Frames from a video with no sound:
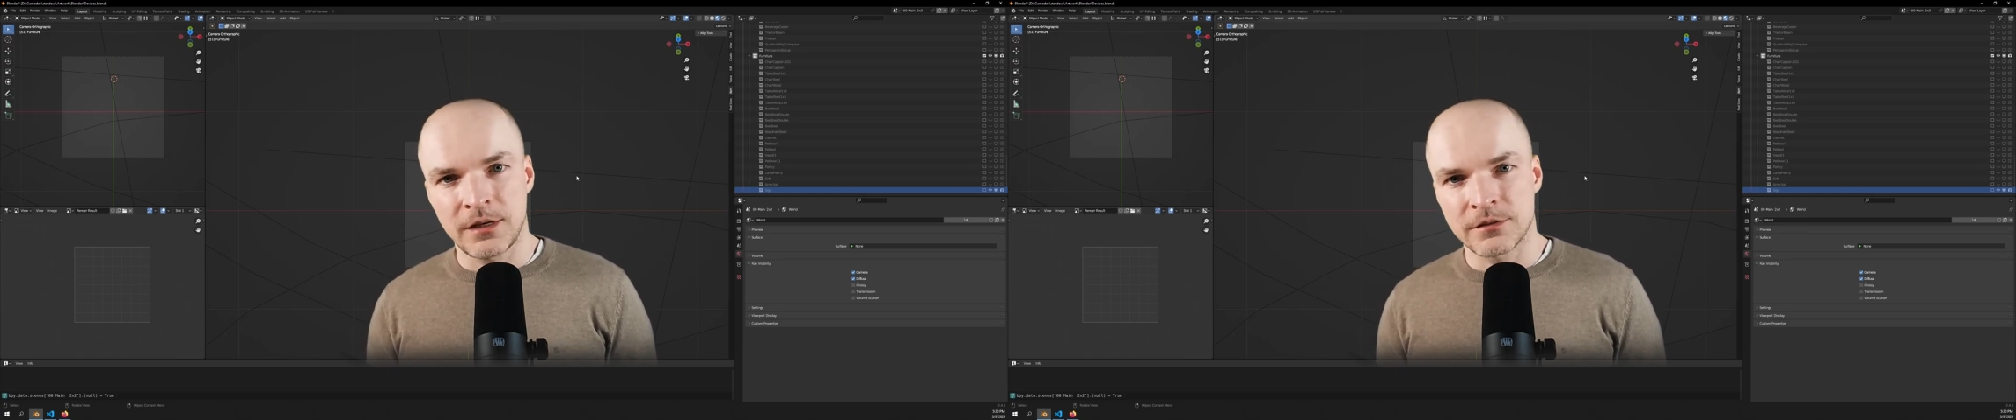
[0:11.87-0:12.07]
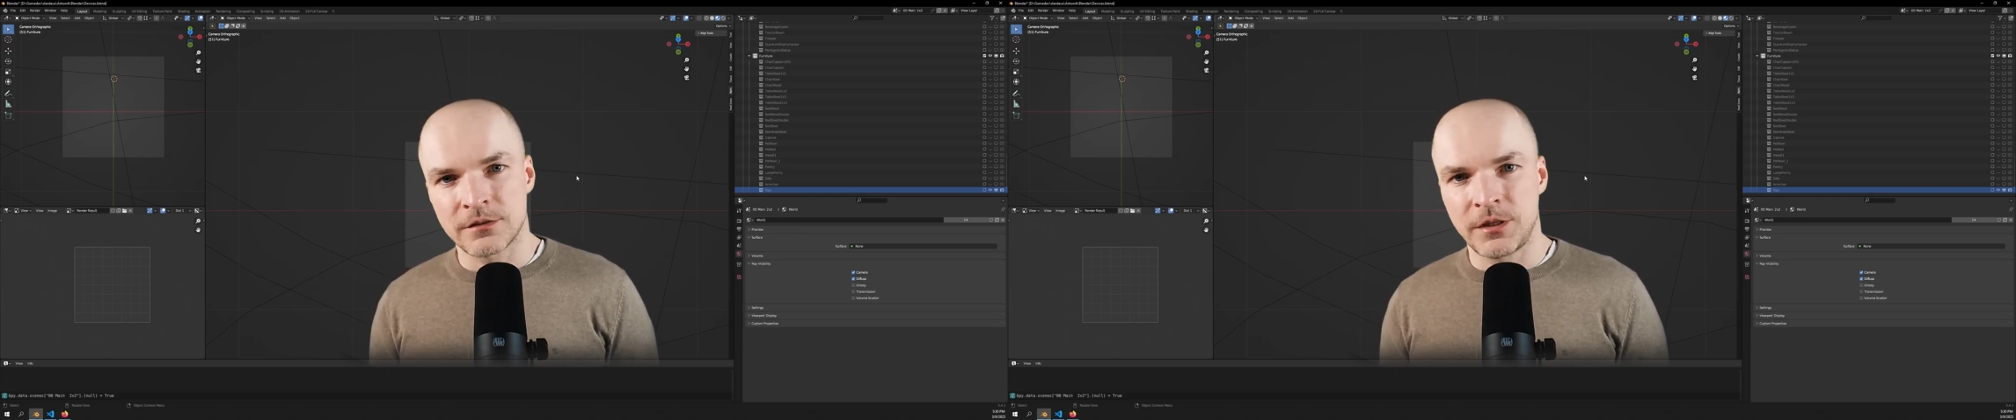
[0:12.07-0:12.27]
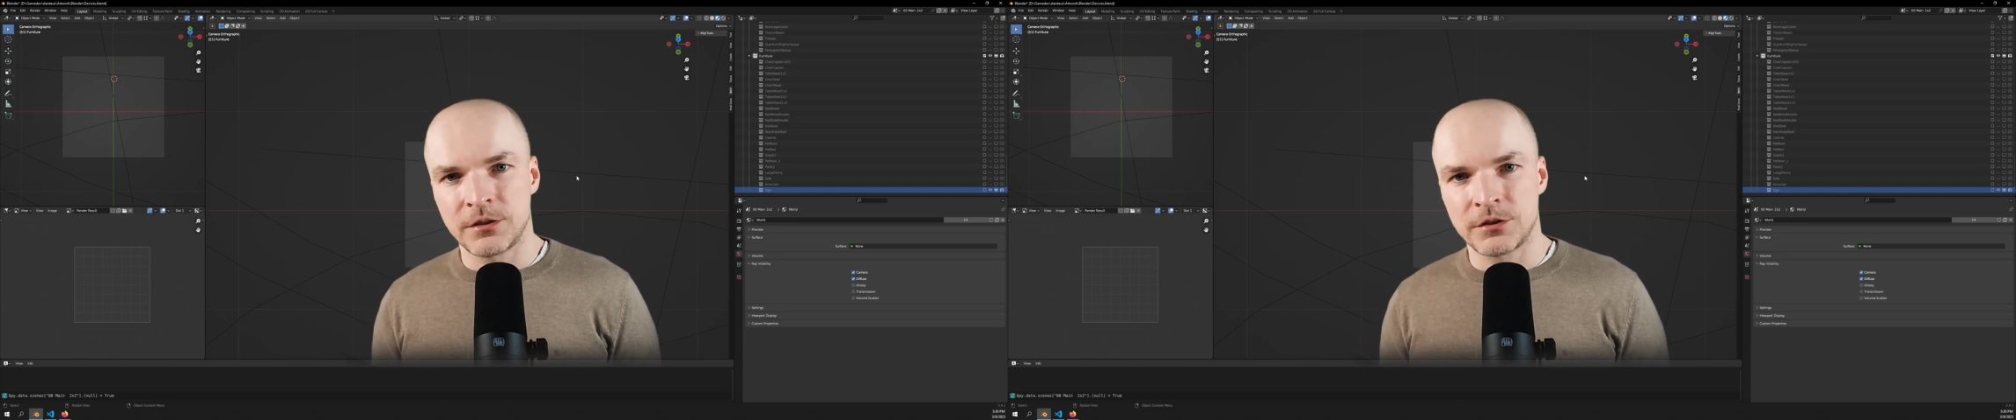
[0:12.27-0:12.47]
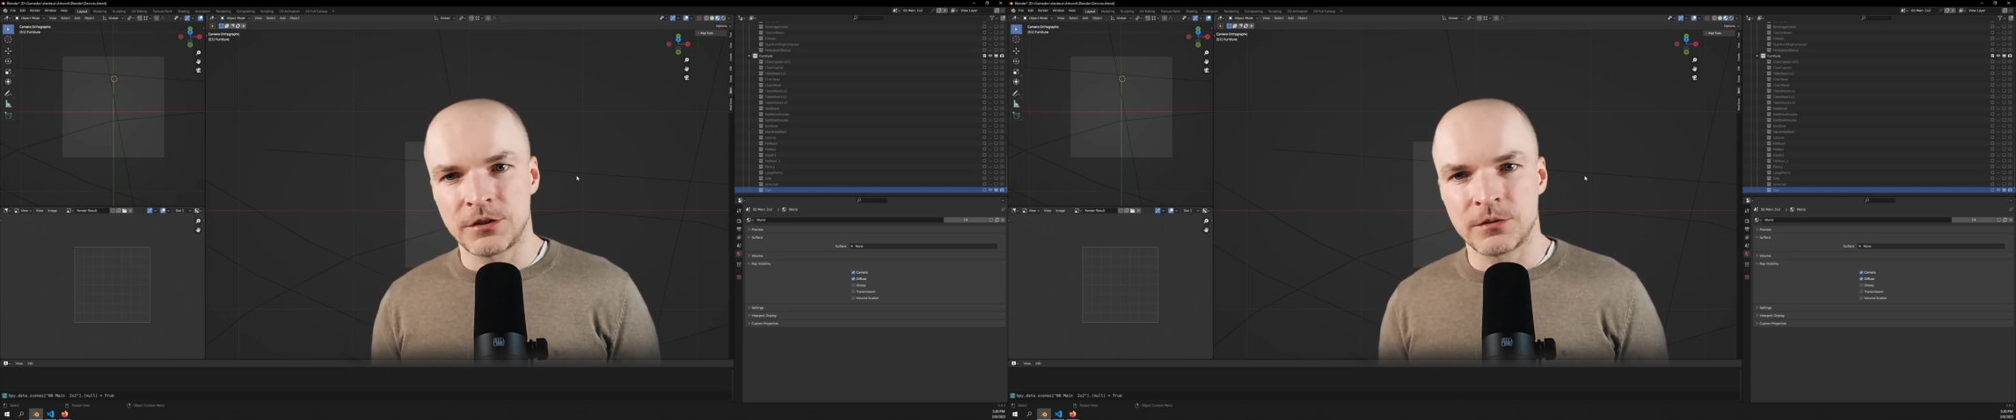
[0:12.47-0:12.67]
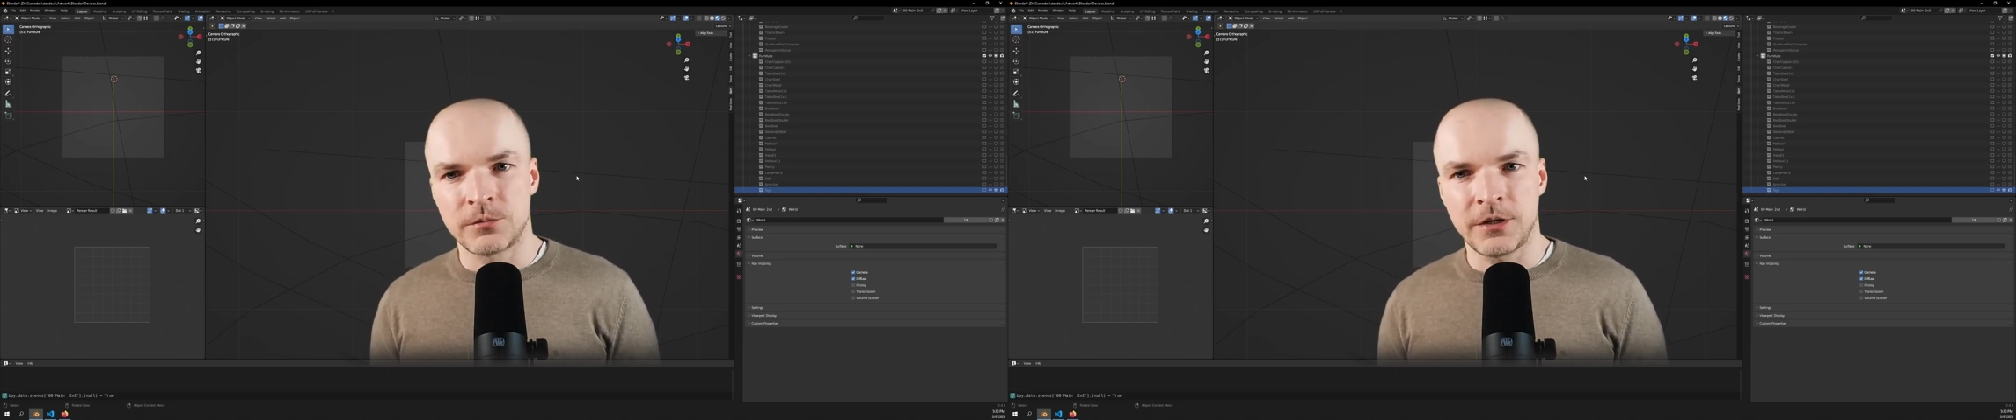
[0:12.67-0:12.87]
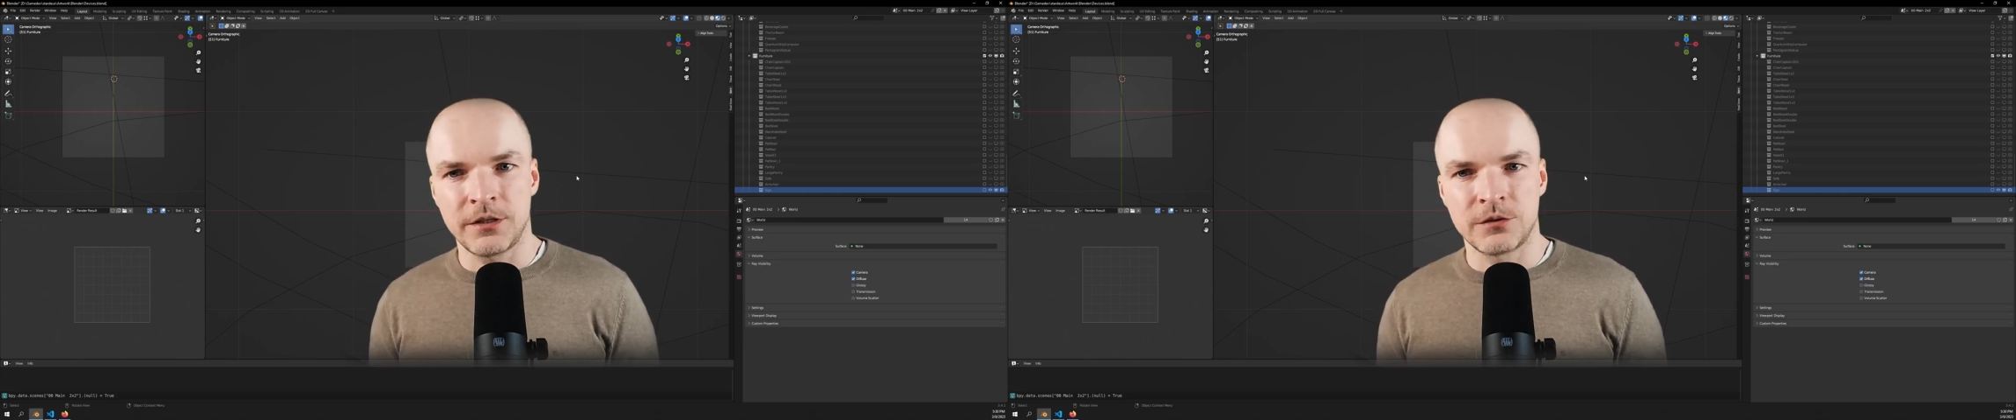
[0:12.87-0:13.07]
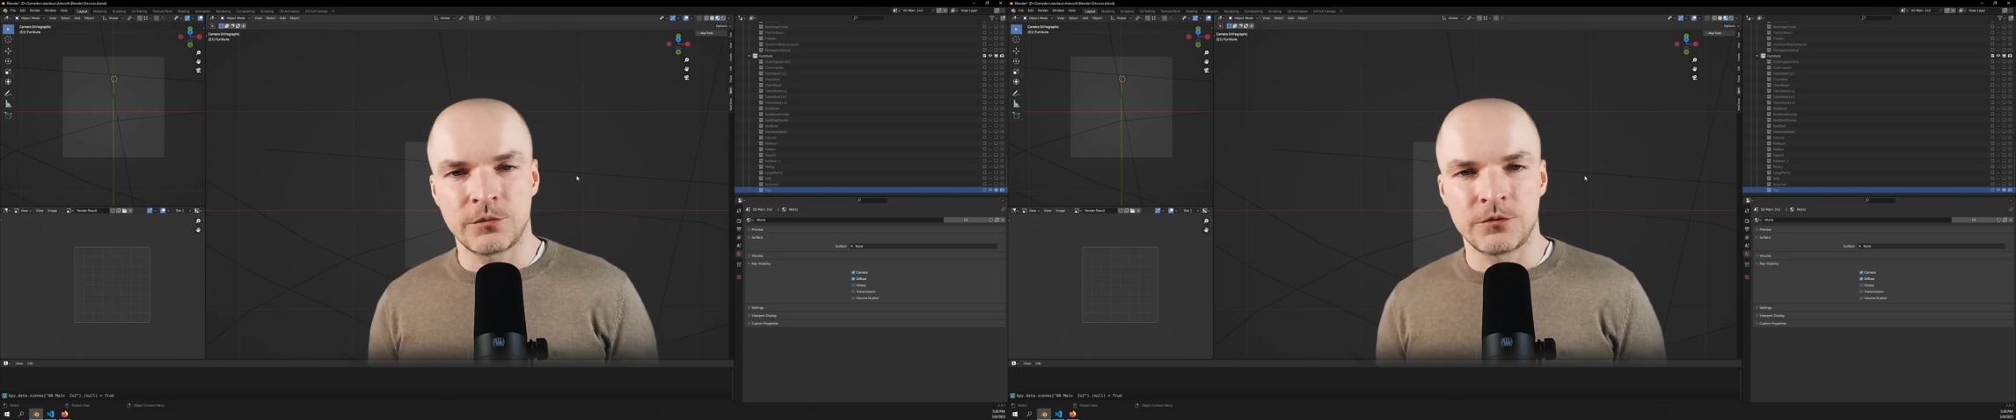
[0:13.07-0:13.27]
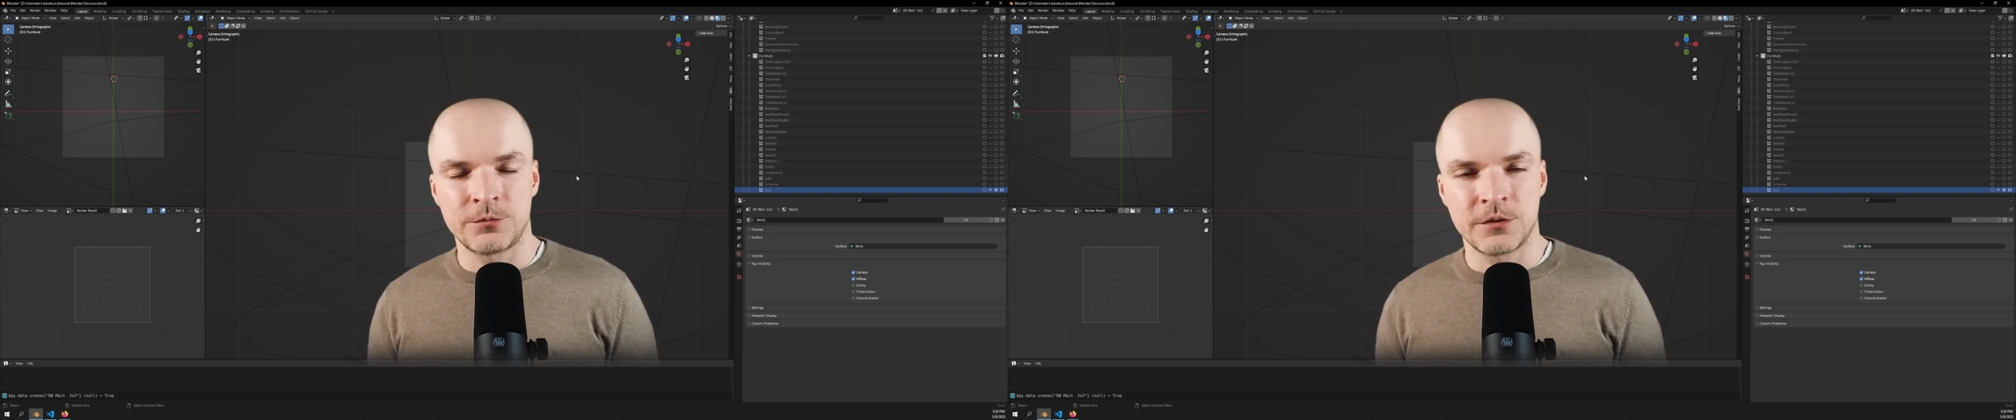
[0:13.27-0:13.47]
as PNG
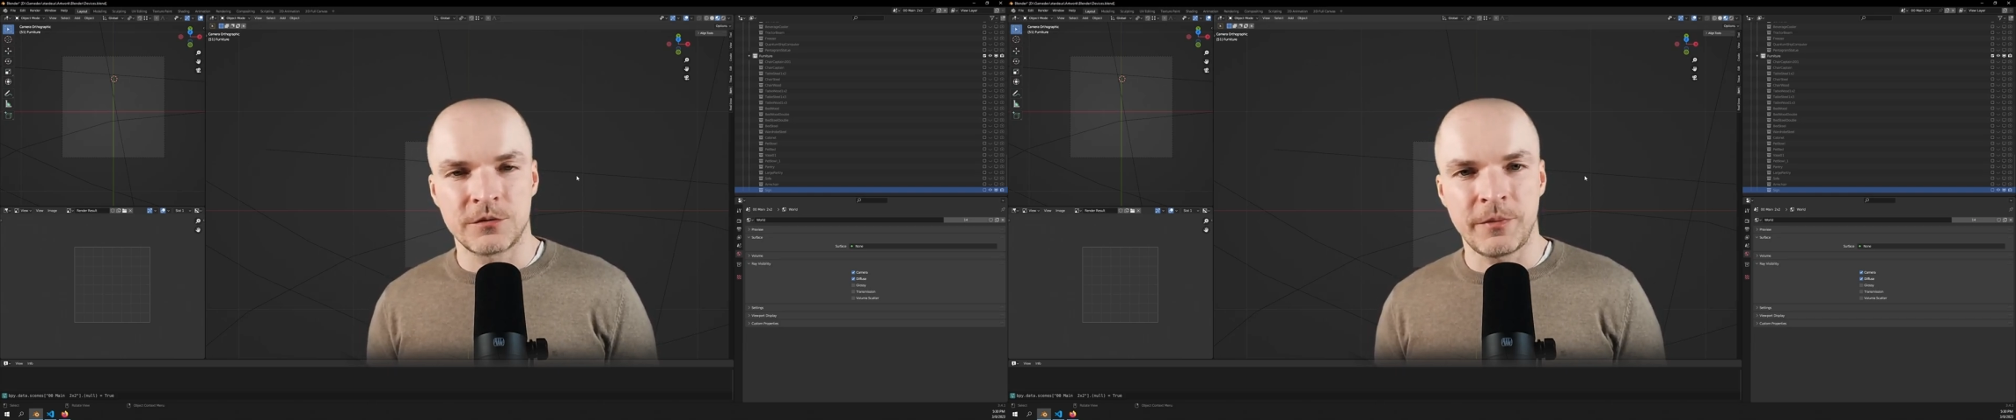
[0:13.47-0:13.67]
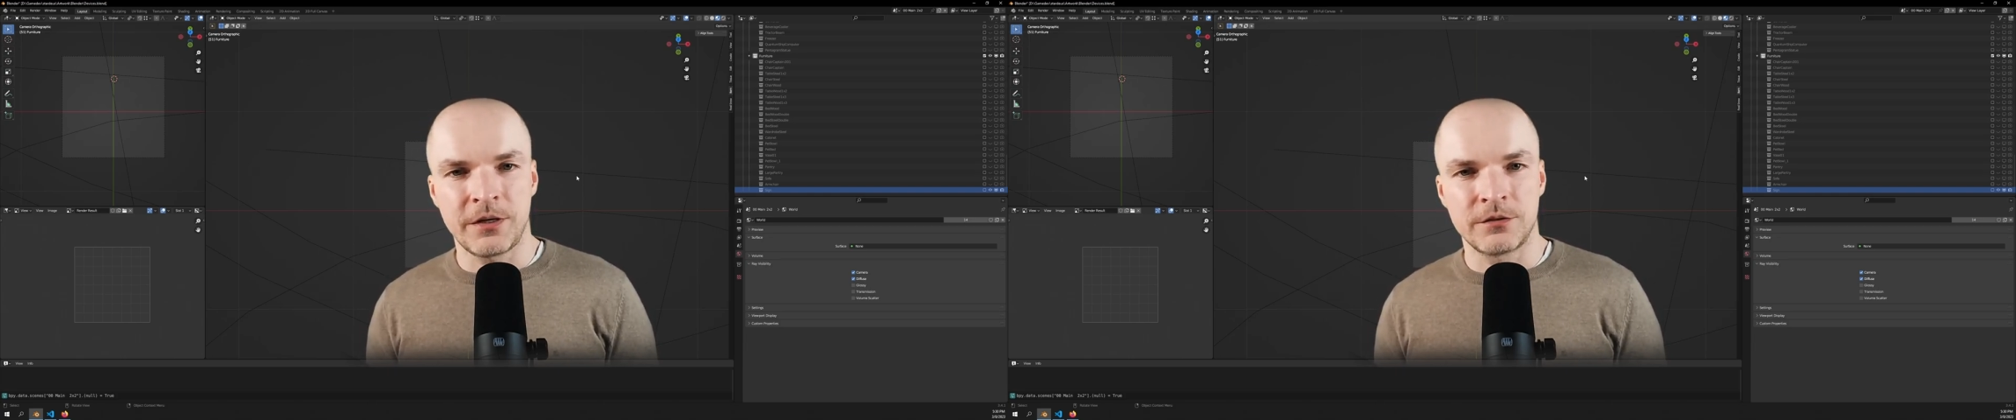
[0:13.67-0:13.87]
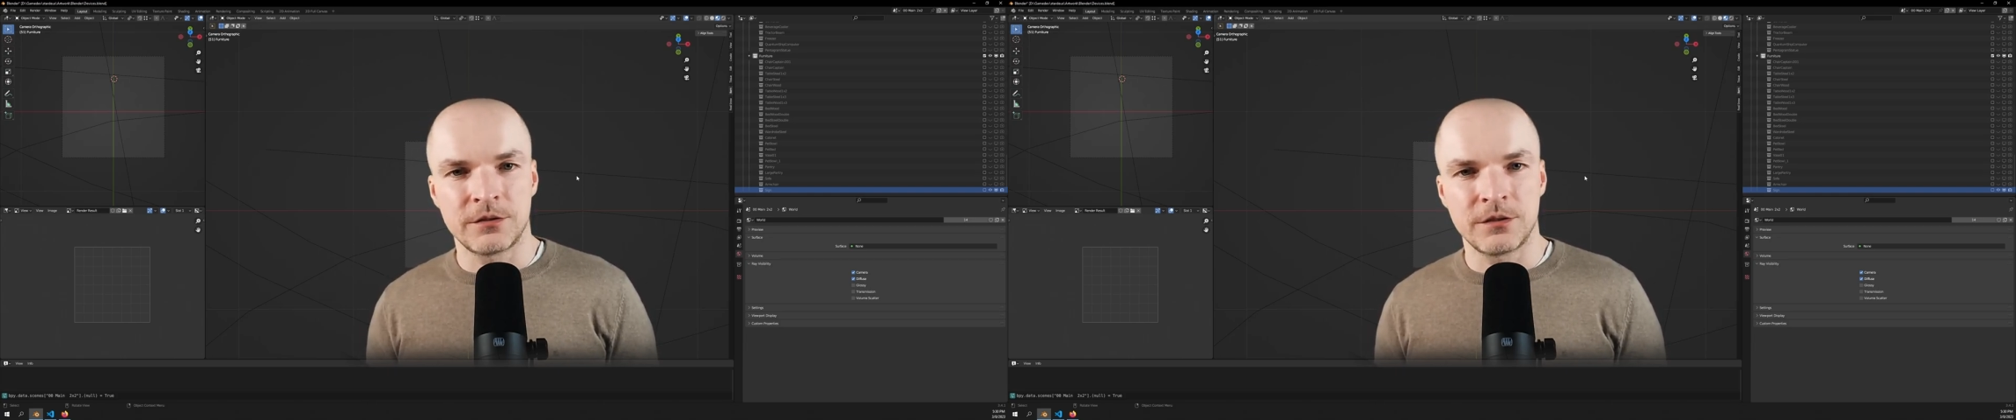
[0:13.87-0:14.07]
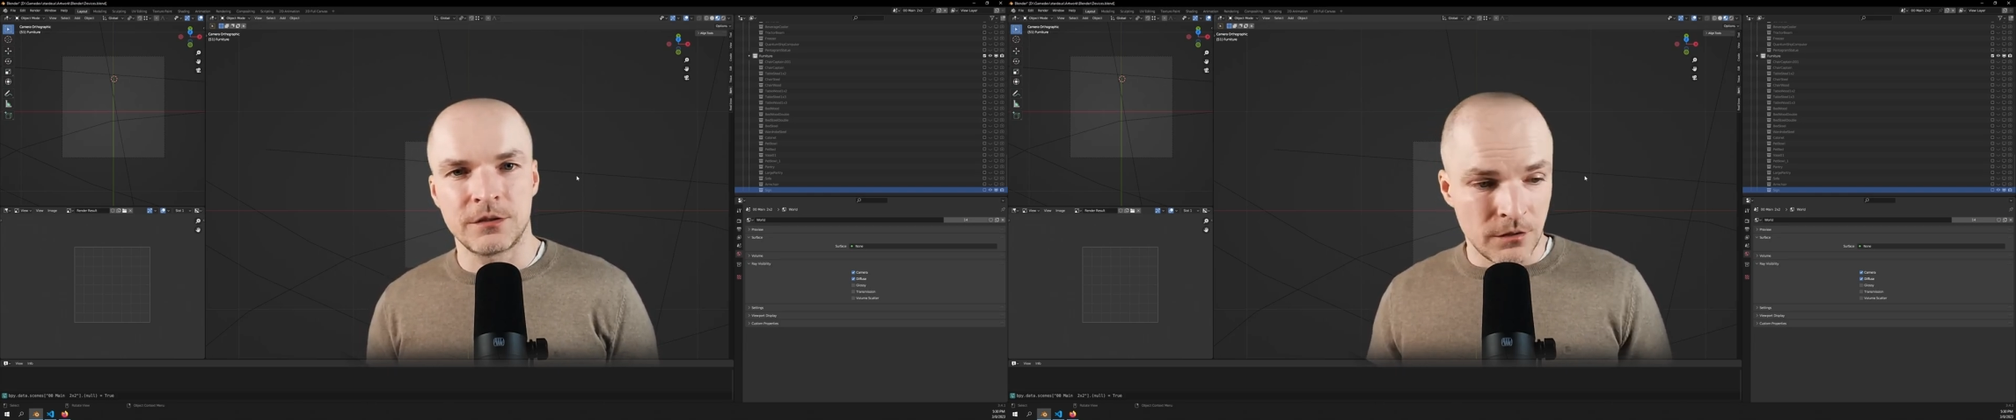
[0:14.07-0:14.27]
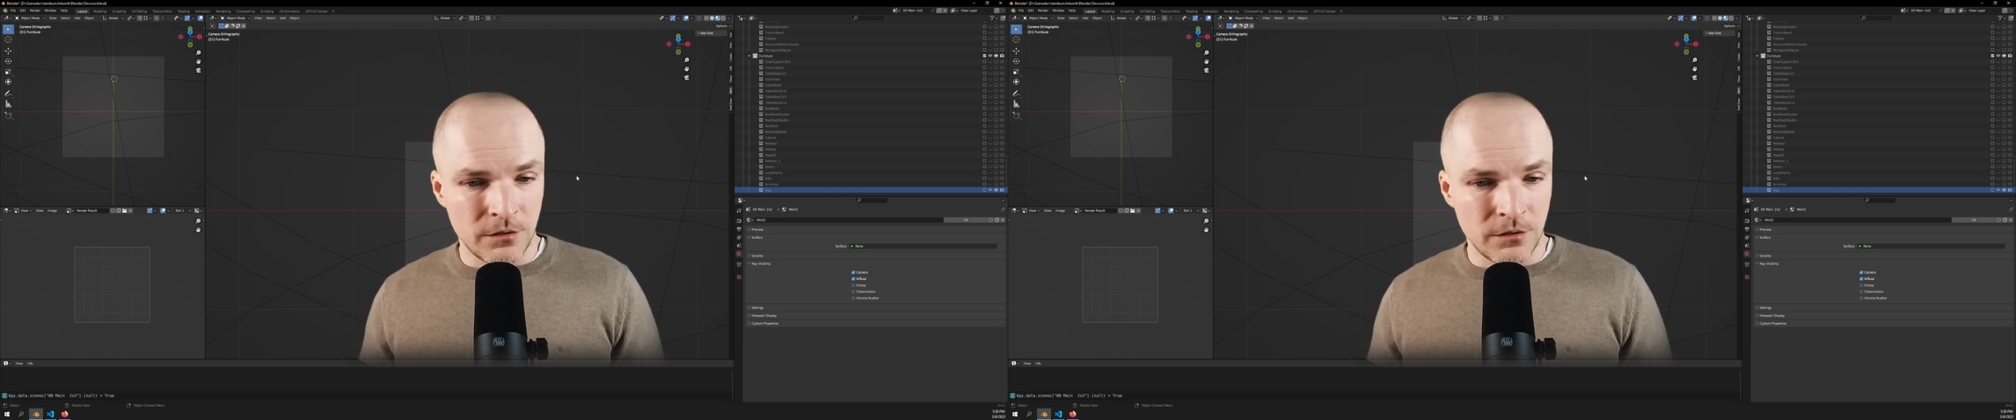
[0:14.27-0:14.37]
sprites with transparency.